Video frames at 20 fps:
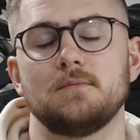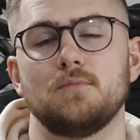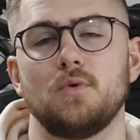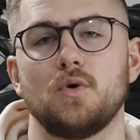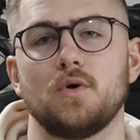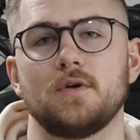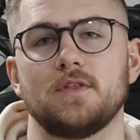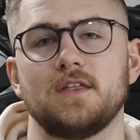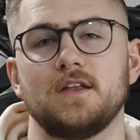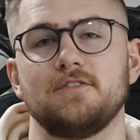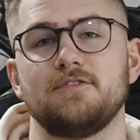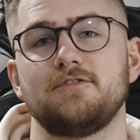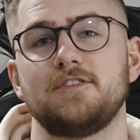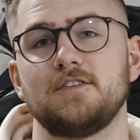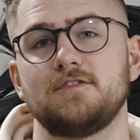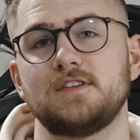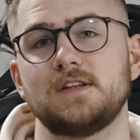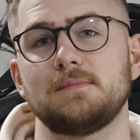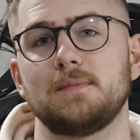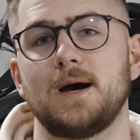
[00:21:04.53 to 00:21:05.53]
more than
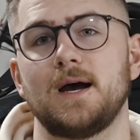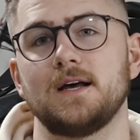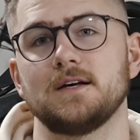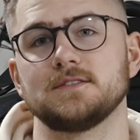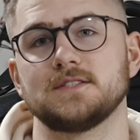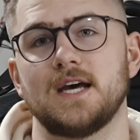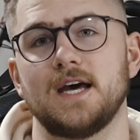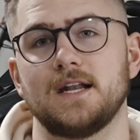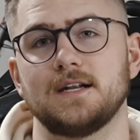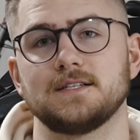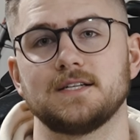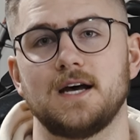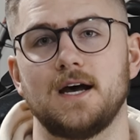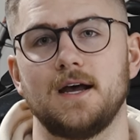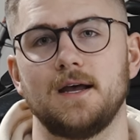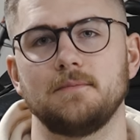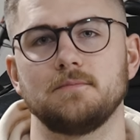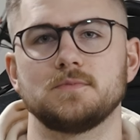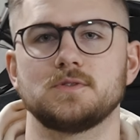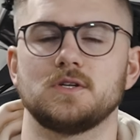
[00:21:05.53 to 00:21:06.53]
50 miles at a
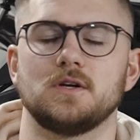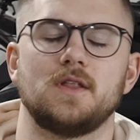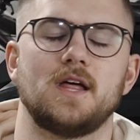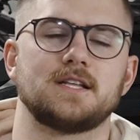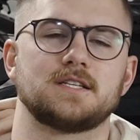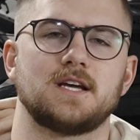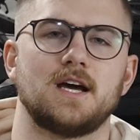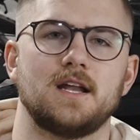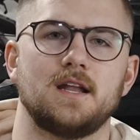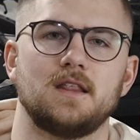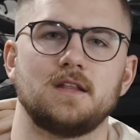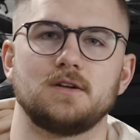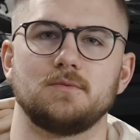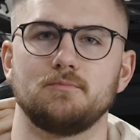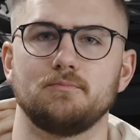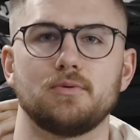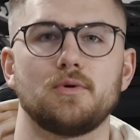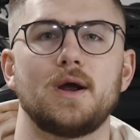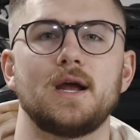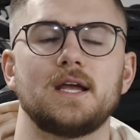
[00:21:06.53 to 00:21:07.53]
time. So that's kind of the
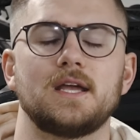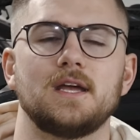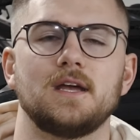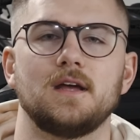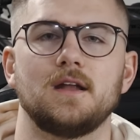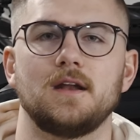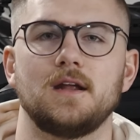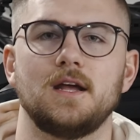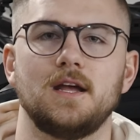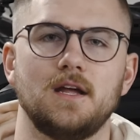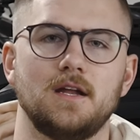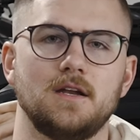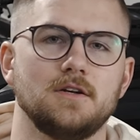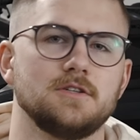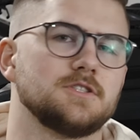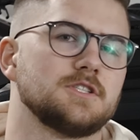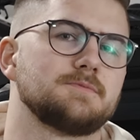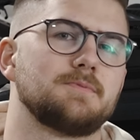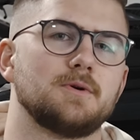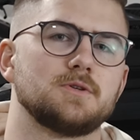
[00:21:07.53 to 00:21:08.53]
break-in, and
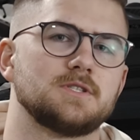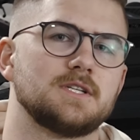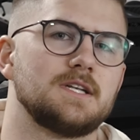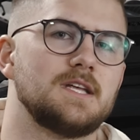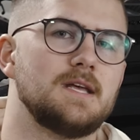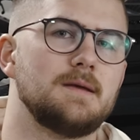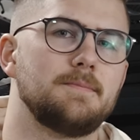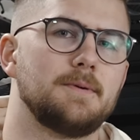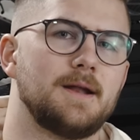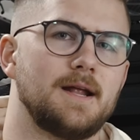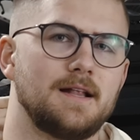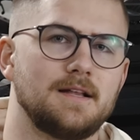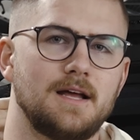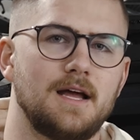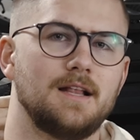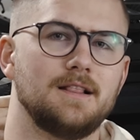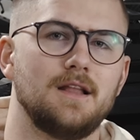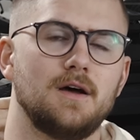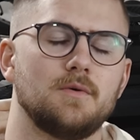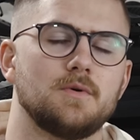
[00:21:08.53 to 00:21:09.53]
you're just supposed to keep it
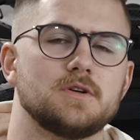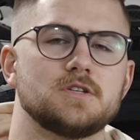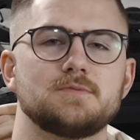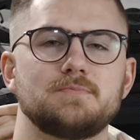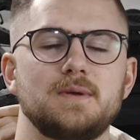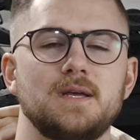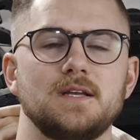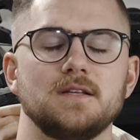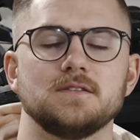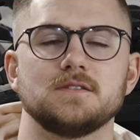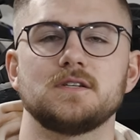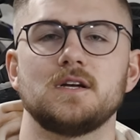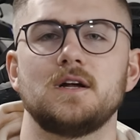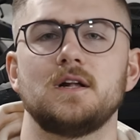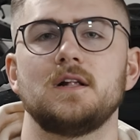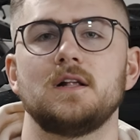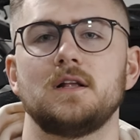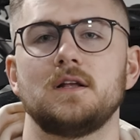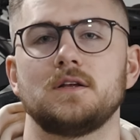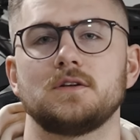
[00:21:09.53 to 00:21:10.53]
at lower speeds.
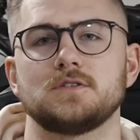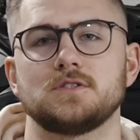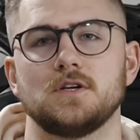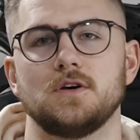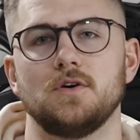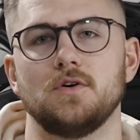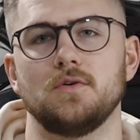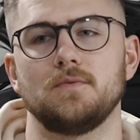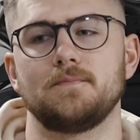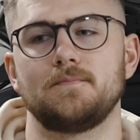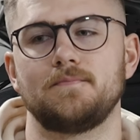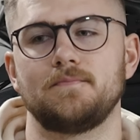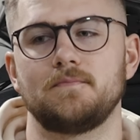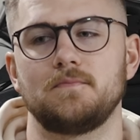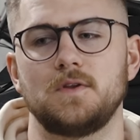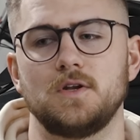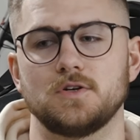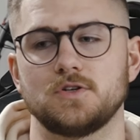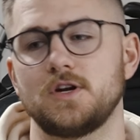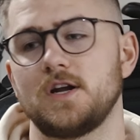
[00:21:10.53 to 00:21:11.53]
So
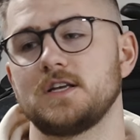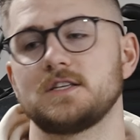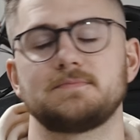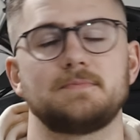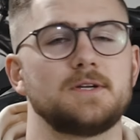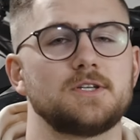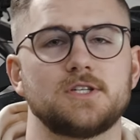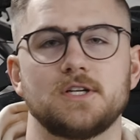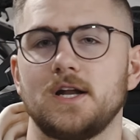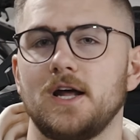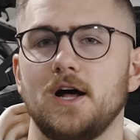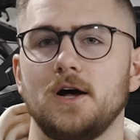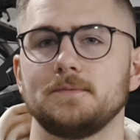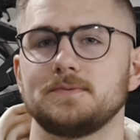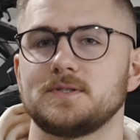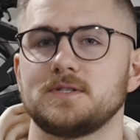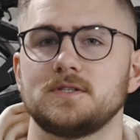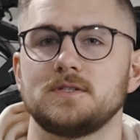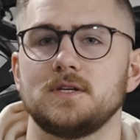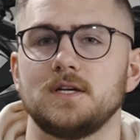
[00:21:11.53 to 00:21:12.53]
your transmission
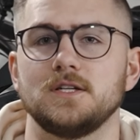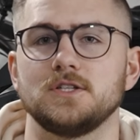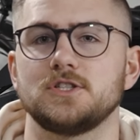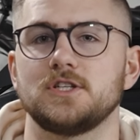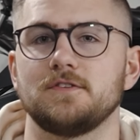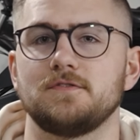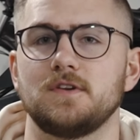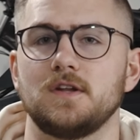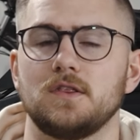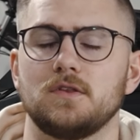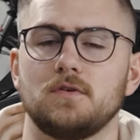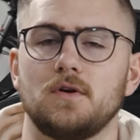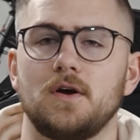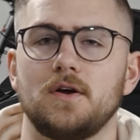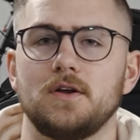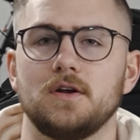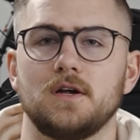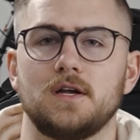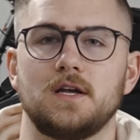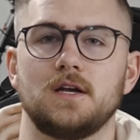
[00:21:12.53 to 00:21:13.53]
helps in shifting through
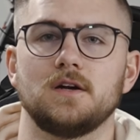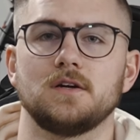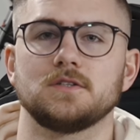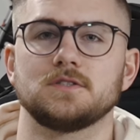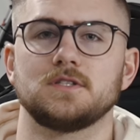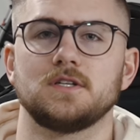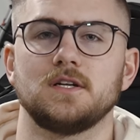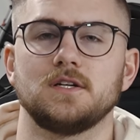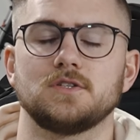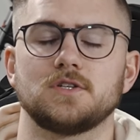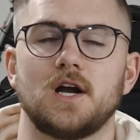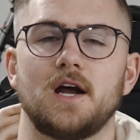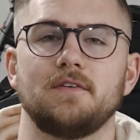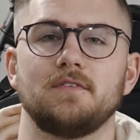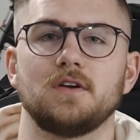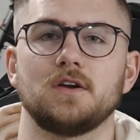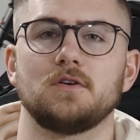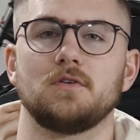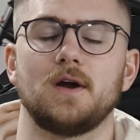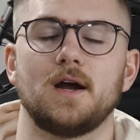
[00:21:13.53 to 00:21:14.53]
all your gears and
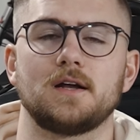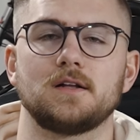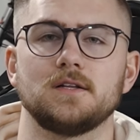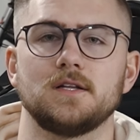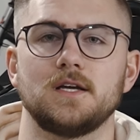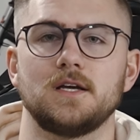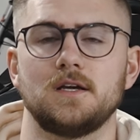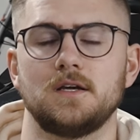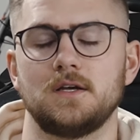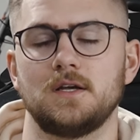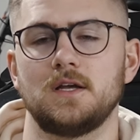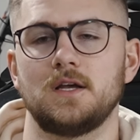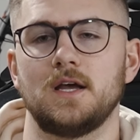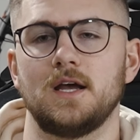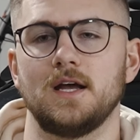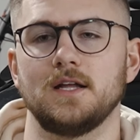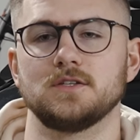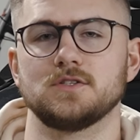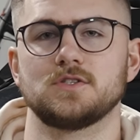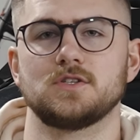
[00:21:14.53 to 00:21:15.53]
driving correctly.
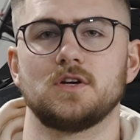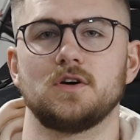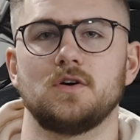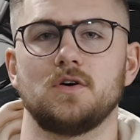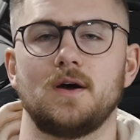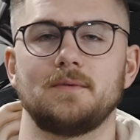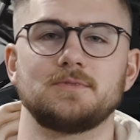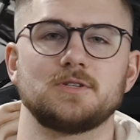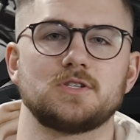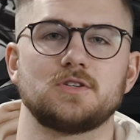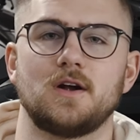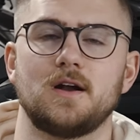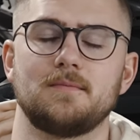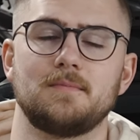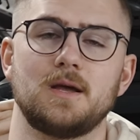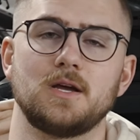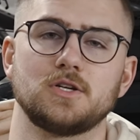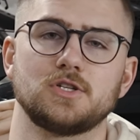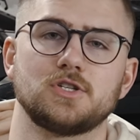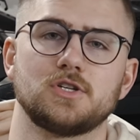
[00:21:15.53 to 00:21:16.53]
And so I'm just trying to
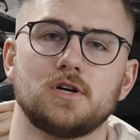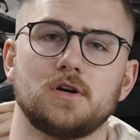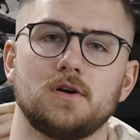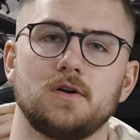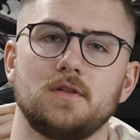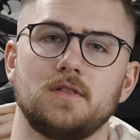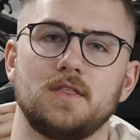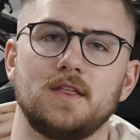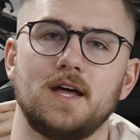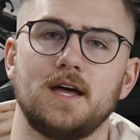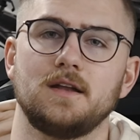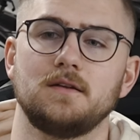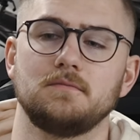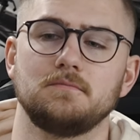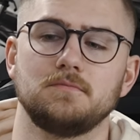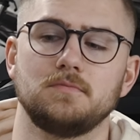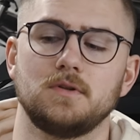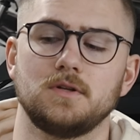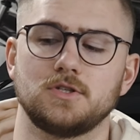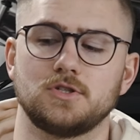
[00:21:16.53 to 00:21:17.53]
make sure
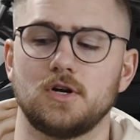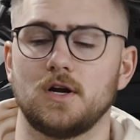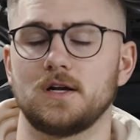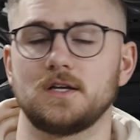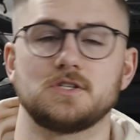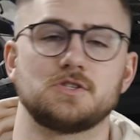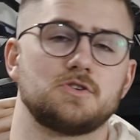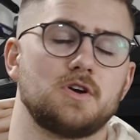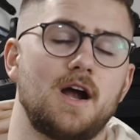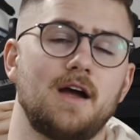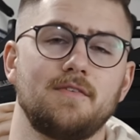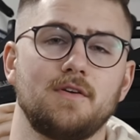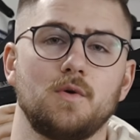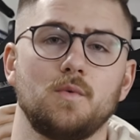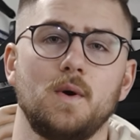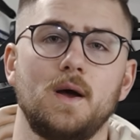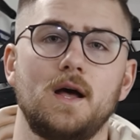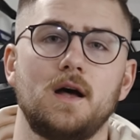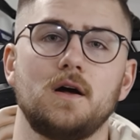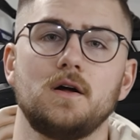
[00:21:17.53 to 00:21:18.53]
that the truck is
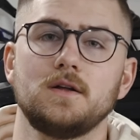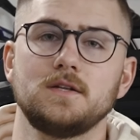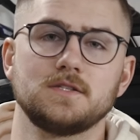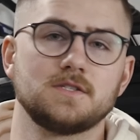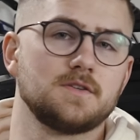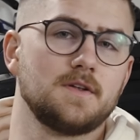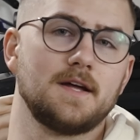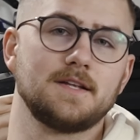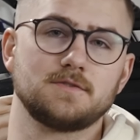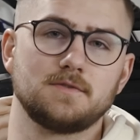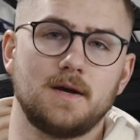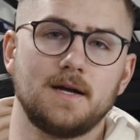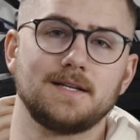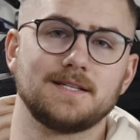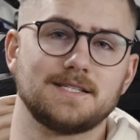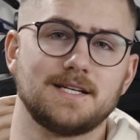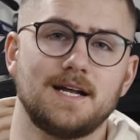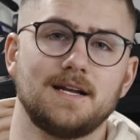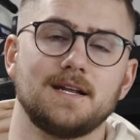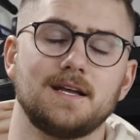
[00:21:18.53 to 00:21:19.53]
driving well, and so that's why I
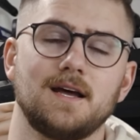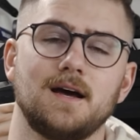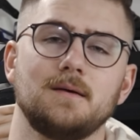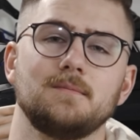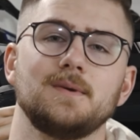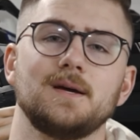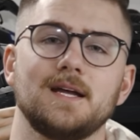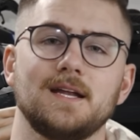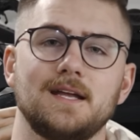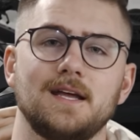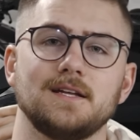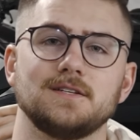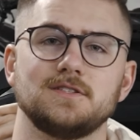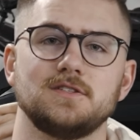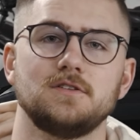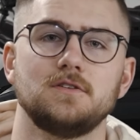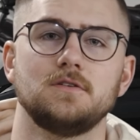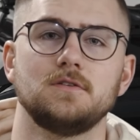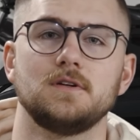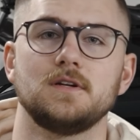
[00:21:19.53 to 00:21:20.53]
decided to come and get
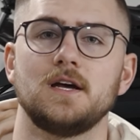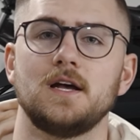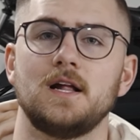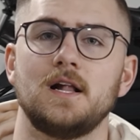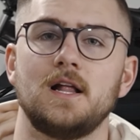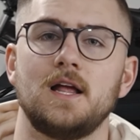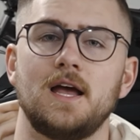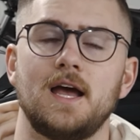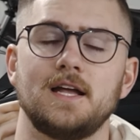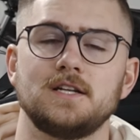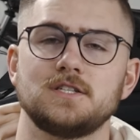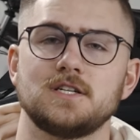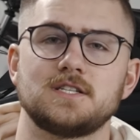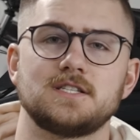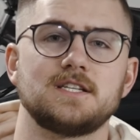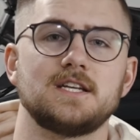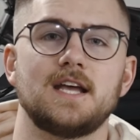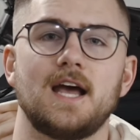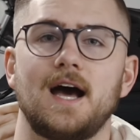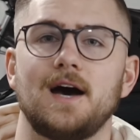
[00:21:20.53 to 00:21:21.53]
tuned and
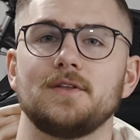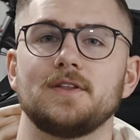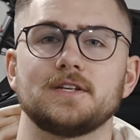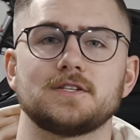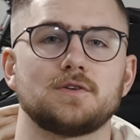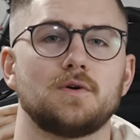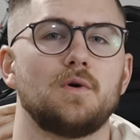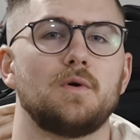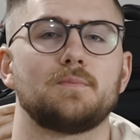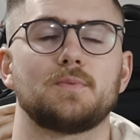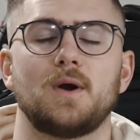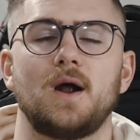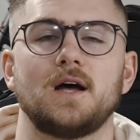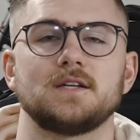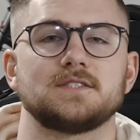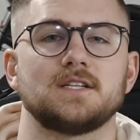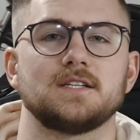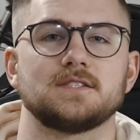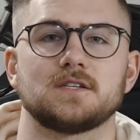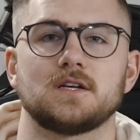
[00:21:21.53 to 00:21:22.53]
just see how this whole
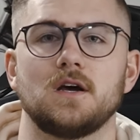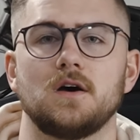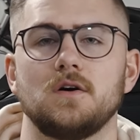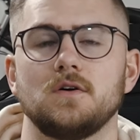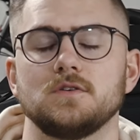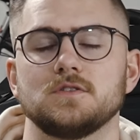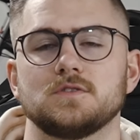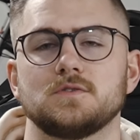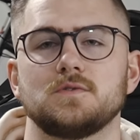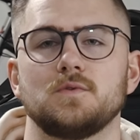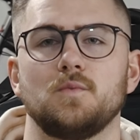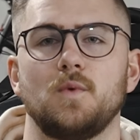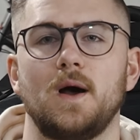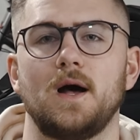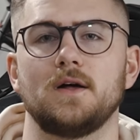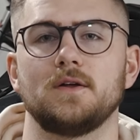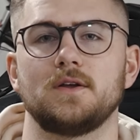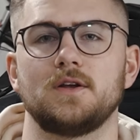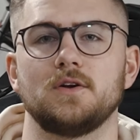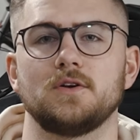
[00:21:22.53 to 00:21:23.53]
process goes
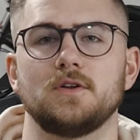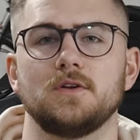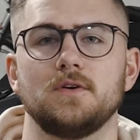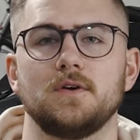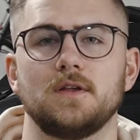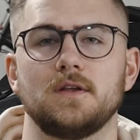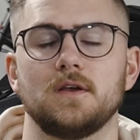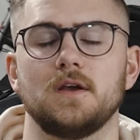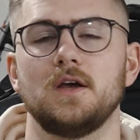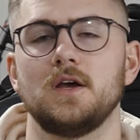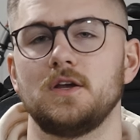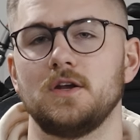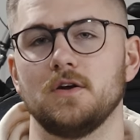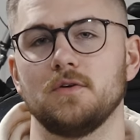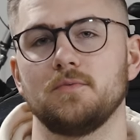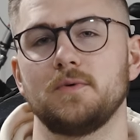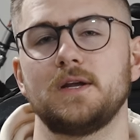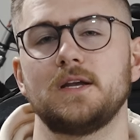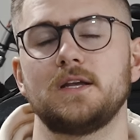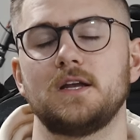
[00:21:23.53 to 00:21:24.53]
while you're doing
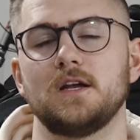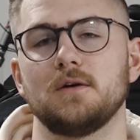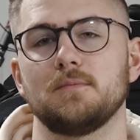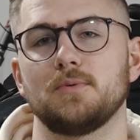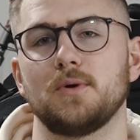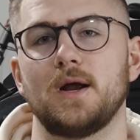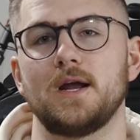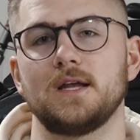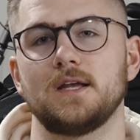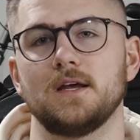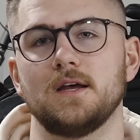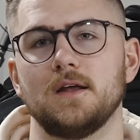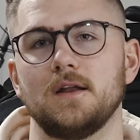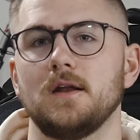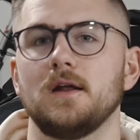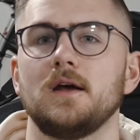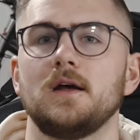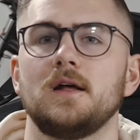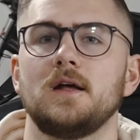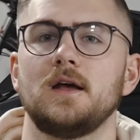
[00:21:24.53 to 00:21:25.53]
your re-gear
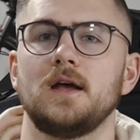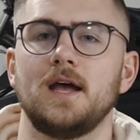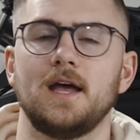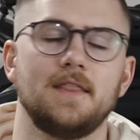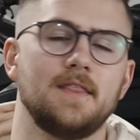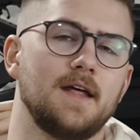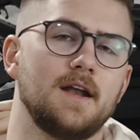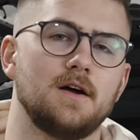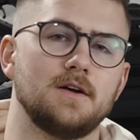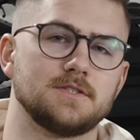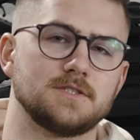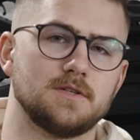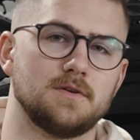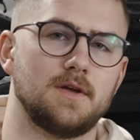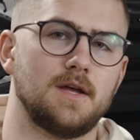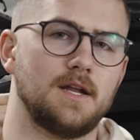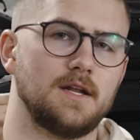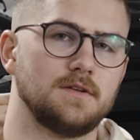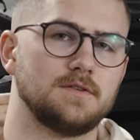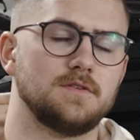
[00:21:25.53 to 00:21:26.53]
break-in and then also
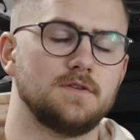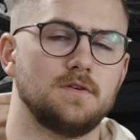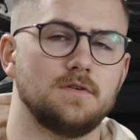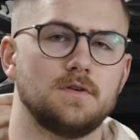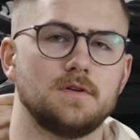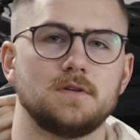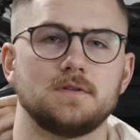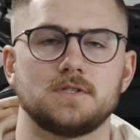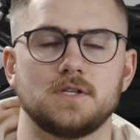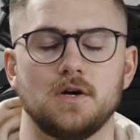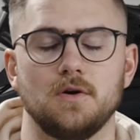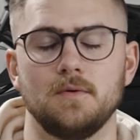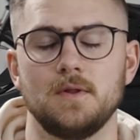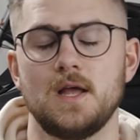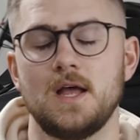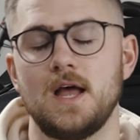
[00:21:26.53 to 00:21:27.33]
getting tuned. So